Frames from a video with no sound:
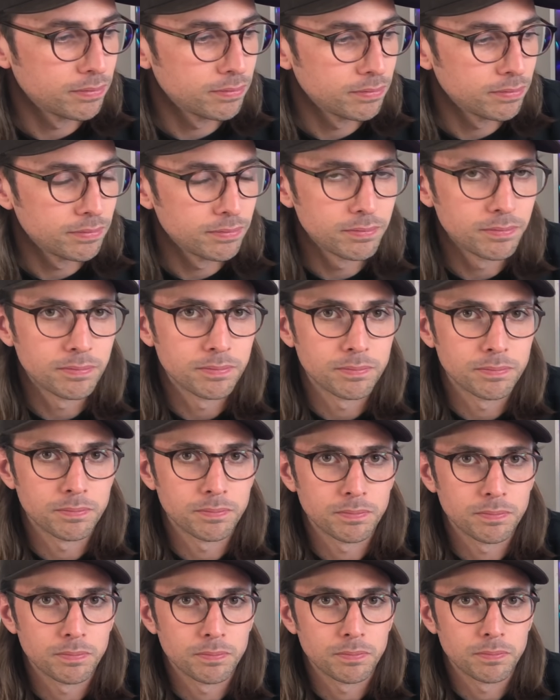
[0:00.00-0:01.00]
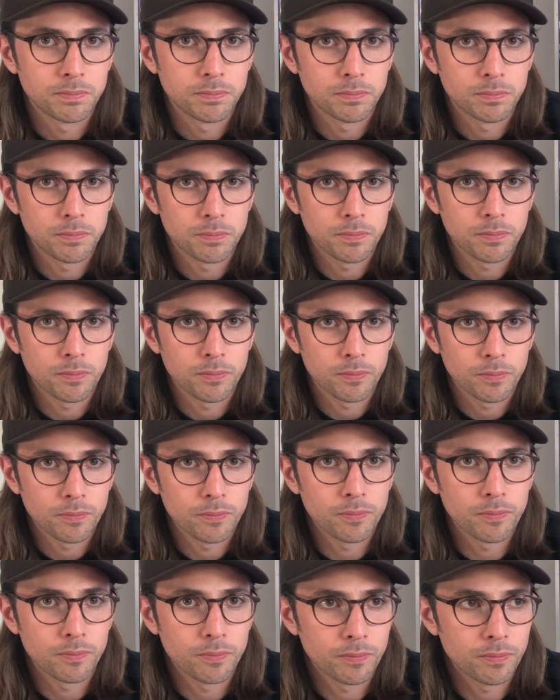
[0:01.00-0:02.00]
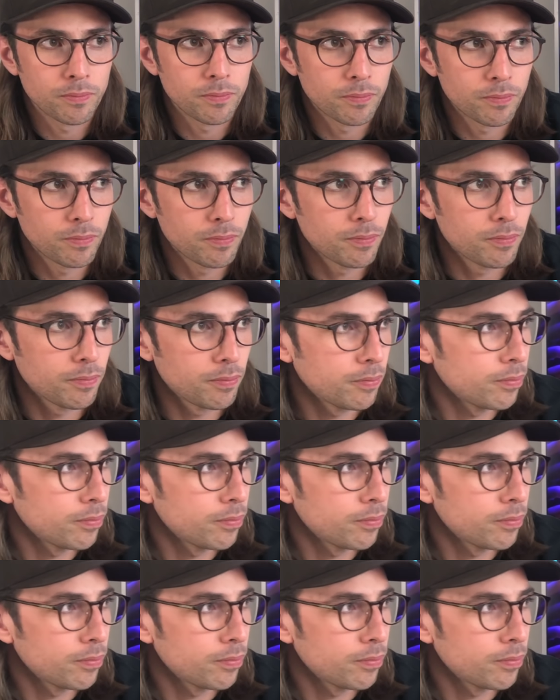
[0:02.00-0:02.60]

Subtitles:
This person isn't speaking.